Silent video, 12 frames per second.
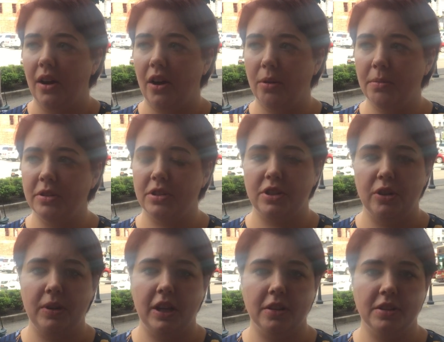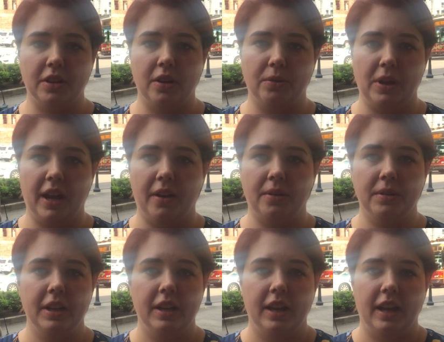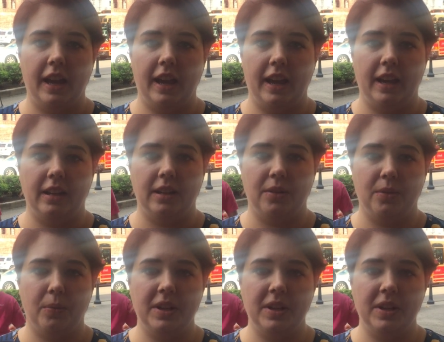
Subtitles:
almost 2 years ago now, and